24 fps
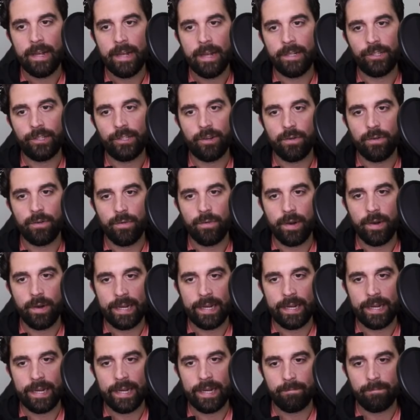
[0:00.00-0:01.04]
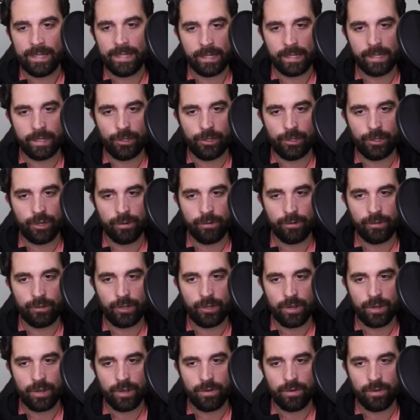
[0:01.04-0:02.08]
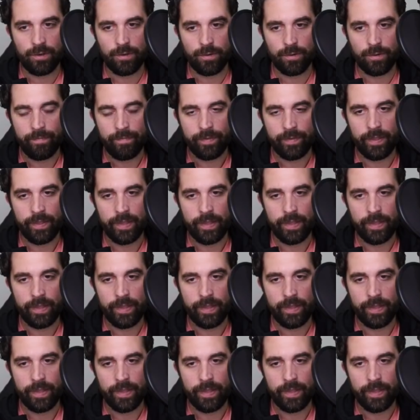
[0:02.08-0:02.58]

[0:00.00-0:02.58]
So it basically shows you